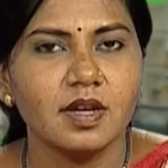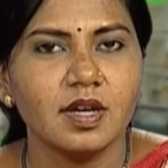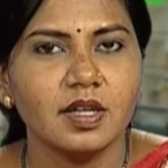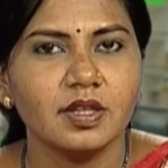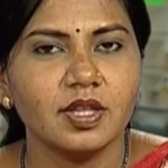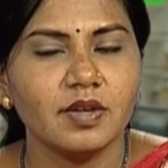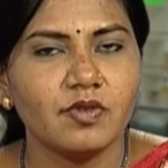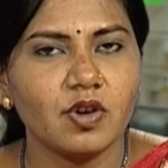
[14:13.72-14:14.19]

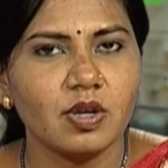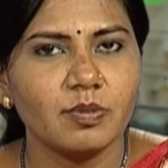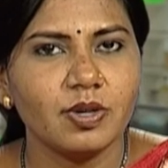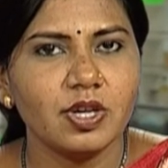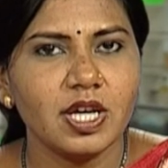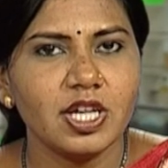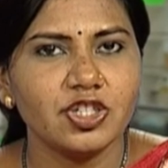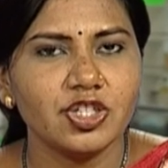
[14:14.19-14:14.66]
The
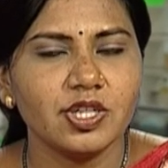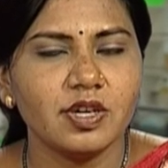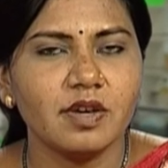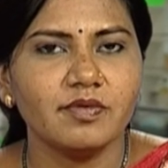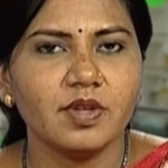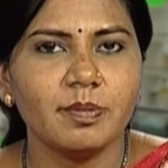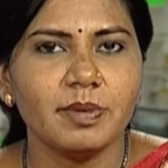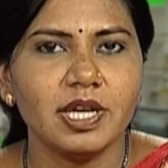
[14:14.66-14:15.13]
formulation of
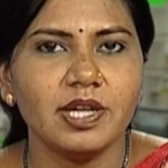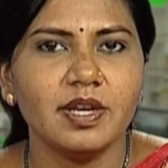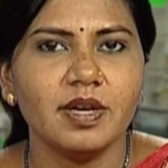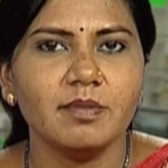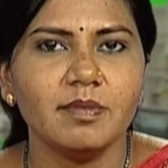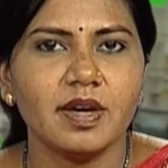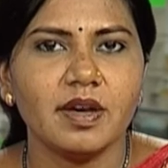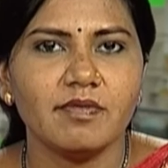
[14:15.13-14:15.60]
the
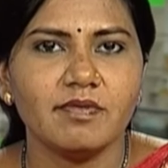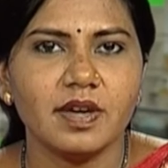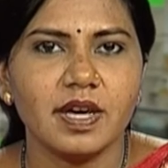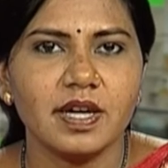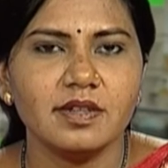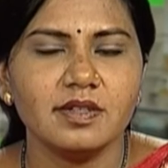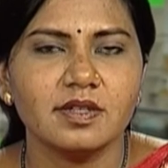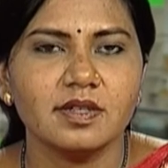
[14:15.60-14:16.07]
medium
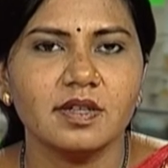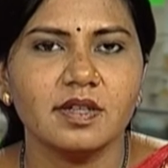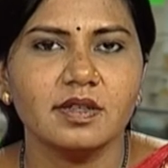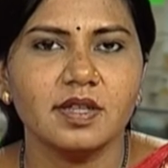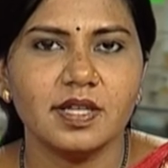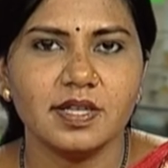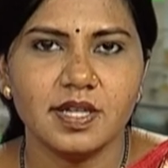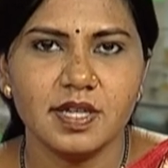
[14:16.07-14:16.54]
affects
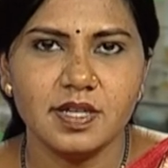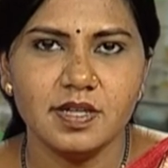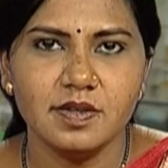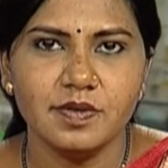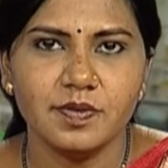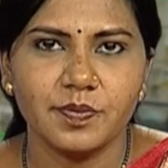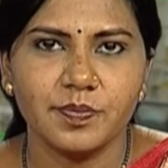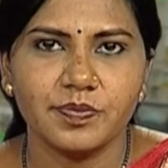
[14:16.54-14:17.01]
the yield,
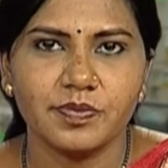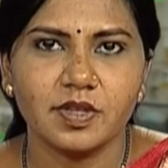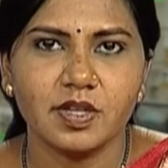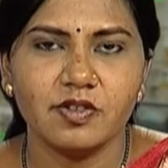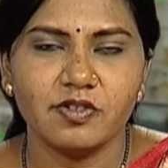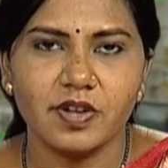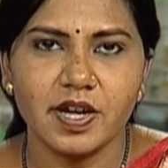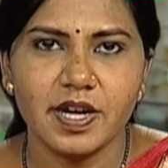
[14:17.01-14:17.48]

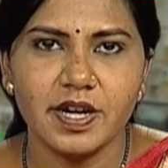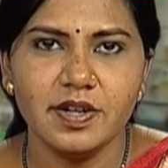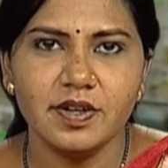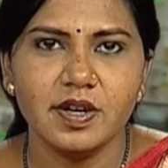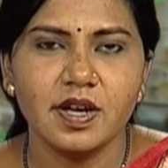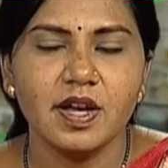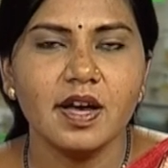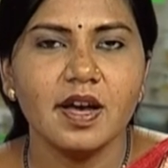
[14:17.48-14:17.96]
rate
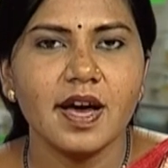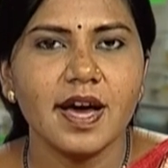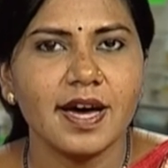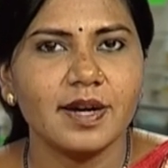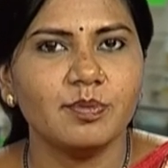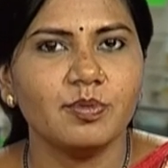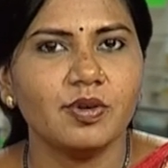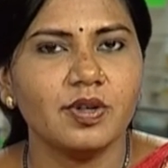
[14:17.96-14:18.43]

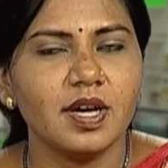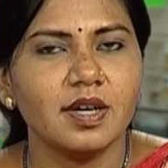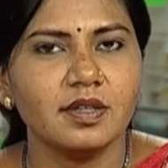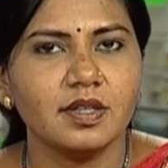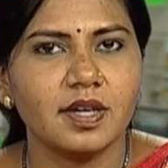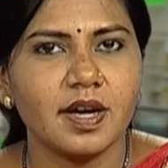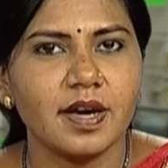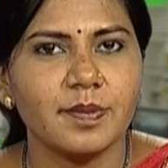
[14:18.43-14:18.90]
and product
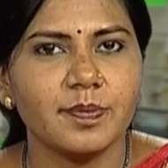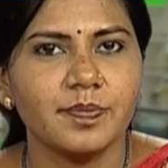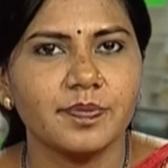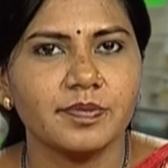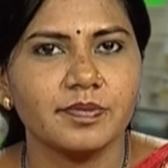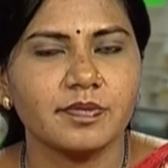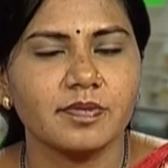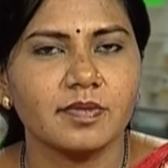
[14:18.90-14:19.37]
type.
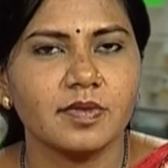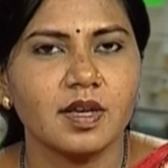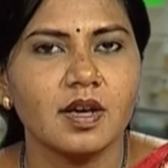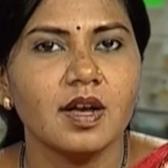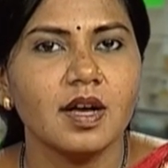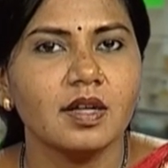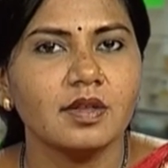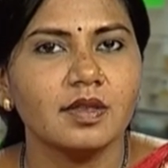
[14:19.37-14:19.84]

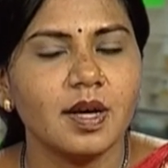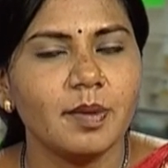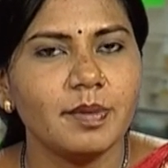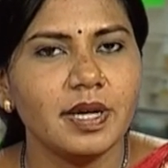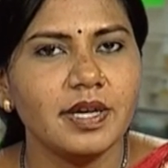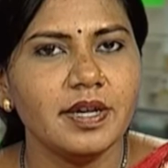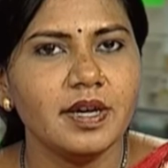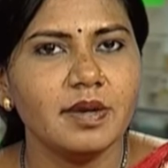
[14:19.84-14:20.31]
The
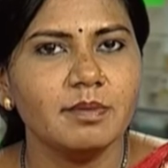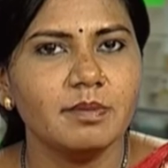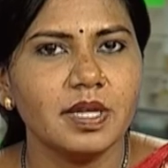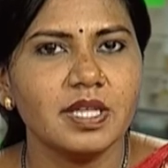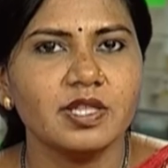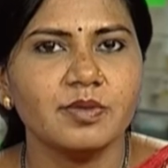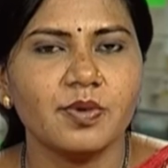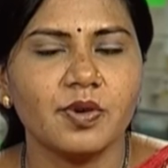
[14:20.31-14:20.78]
medium
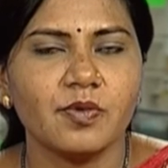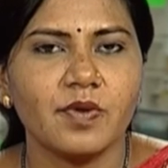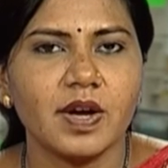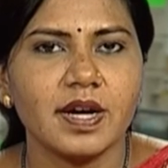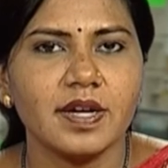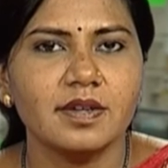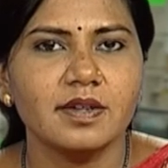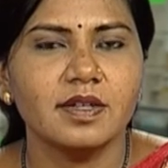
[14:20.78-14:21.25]
must
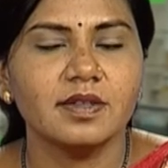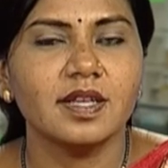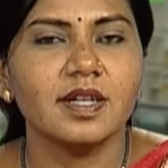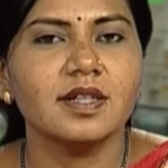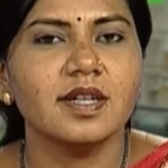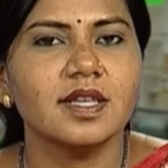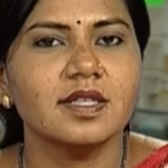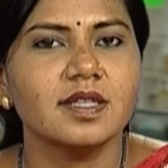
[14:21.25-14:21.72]
provide the
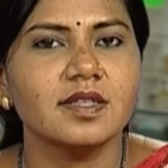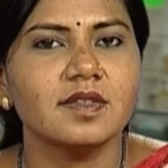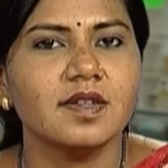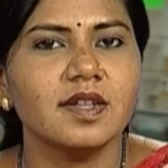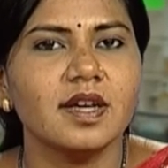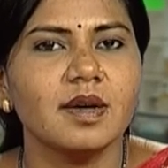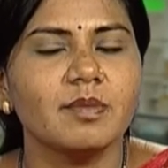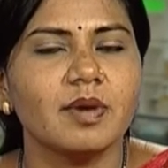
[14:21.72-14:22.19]

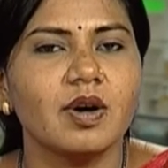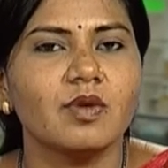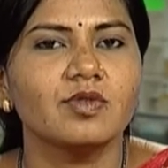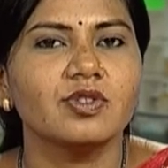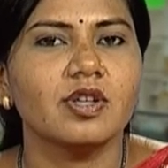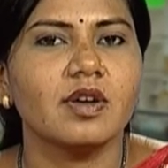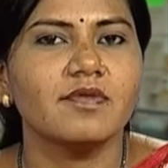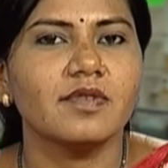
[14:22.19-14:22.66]
necessary
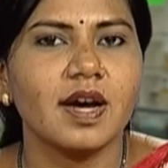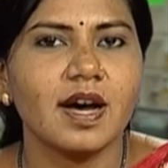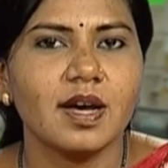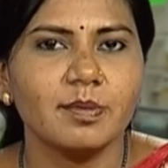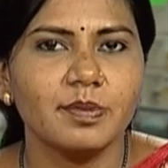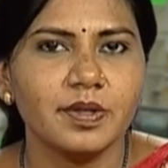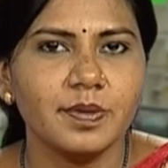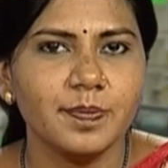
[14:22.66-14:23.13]
amounts of
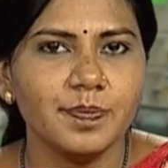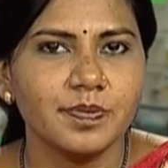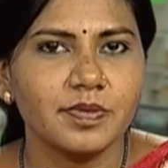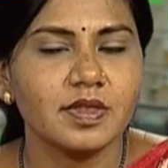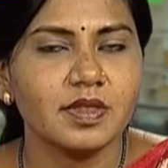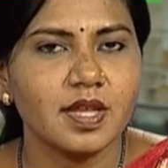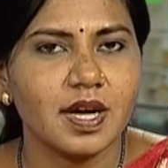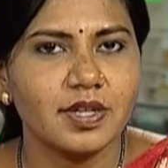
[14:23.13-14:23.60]
carbon,
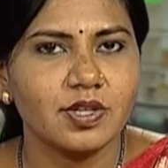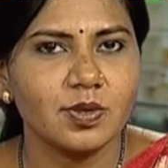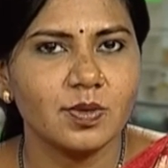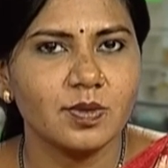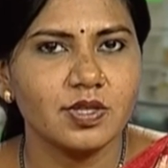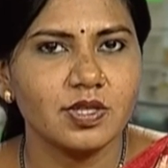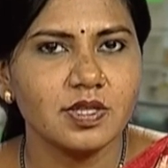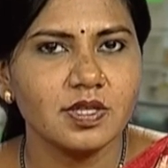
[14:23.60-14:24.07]

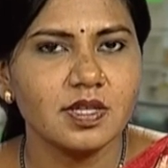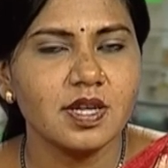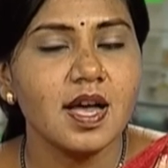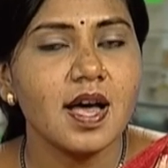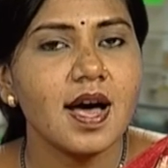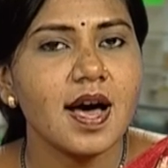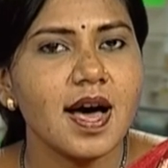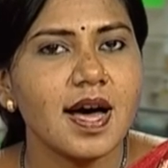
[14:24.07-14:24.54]
nitrogen
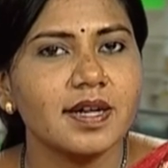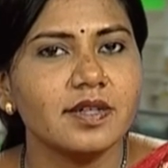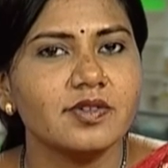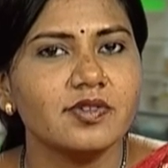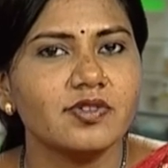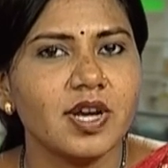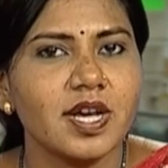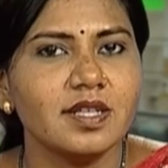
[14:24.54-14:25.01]
and
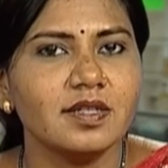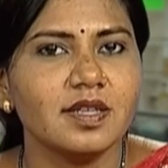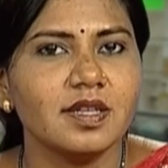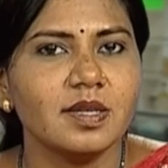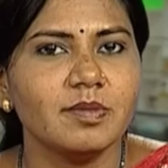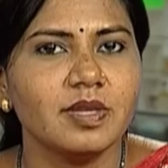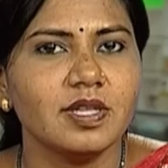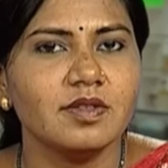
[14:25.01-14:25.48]
trace
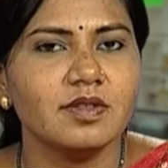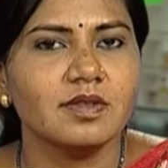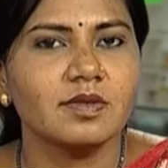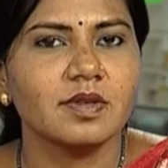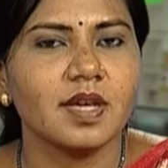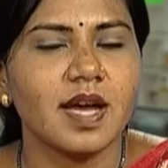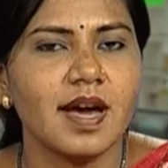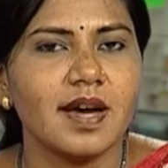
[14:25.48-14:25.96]
elements
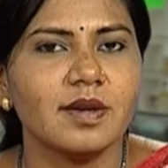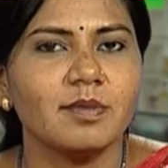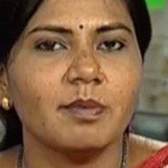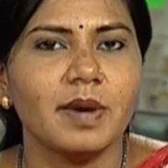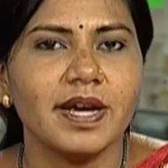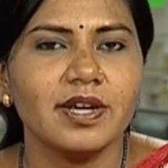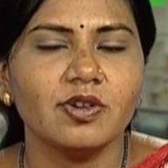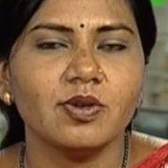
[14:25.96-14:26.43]
and
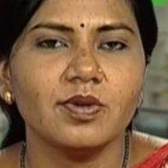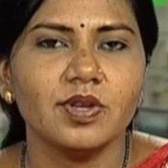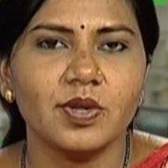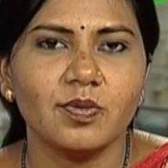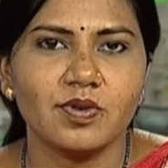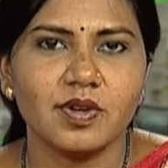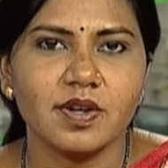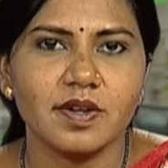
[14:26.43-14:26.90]

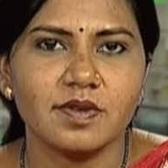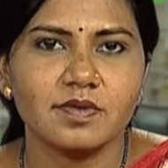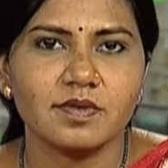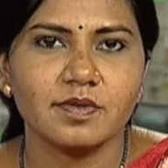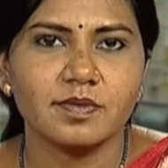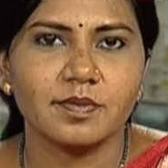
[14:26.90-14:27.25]
micronutrients.